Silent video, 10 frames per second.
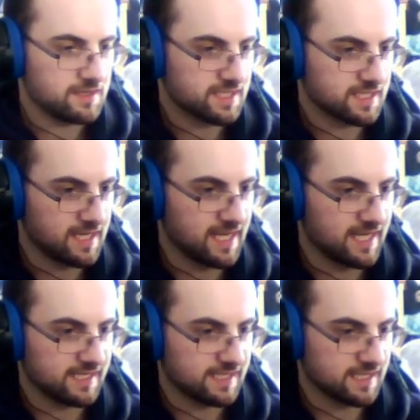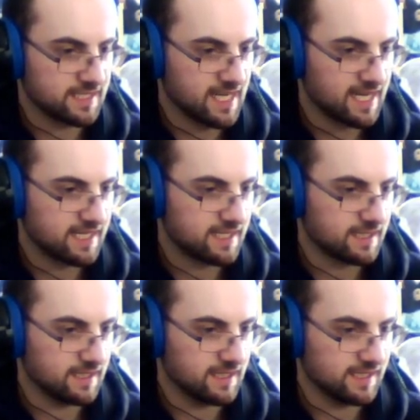This guy has Attack,
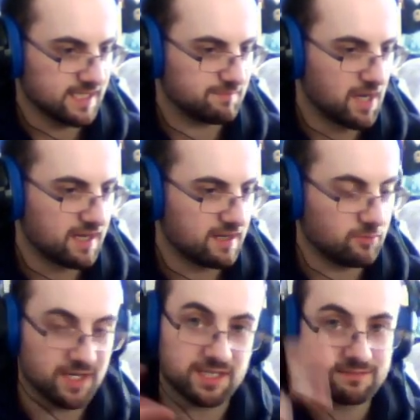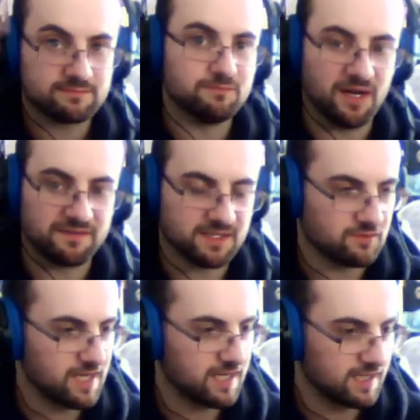Inspire, which buffs
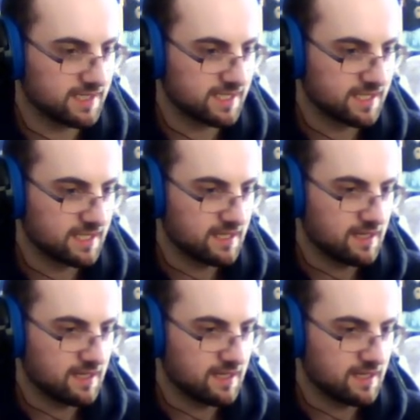other allies,